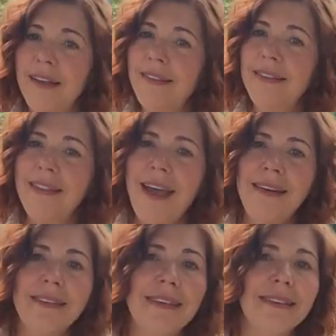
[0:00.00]
And that
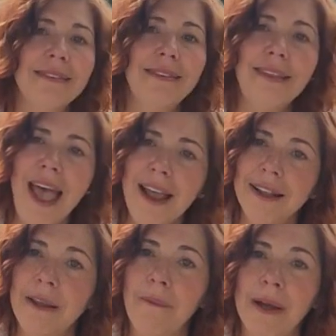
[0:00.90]
is
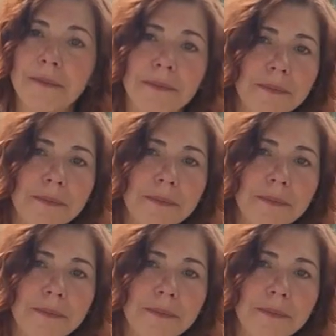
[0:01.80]
exactly what